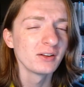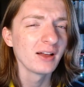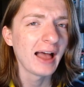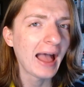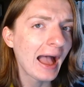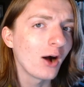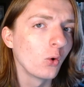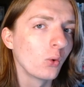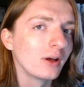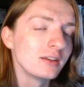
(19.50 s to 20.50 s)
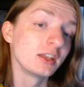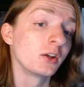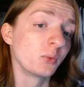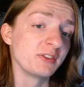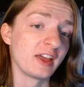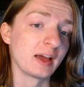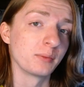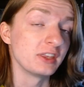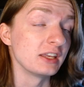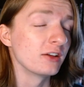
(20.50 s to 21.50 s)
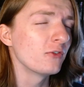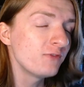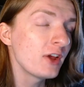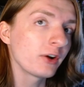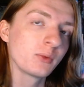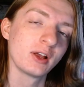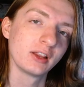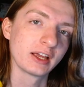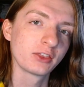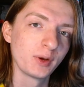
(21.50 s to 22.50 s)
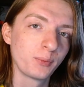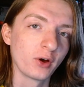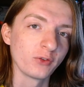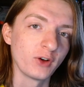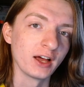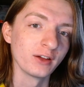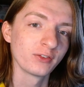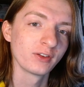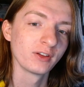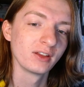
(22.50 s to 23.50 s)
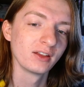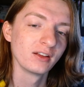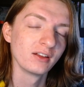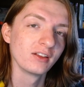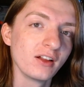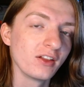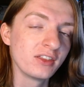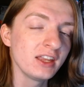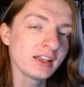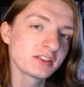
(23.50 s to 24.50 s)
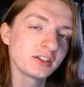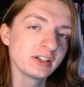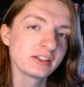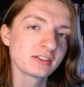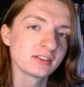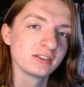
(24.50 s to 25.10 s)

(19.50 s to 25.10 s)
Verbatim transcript: how did it revamp the very well-liked three point five? The answer is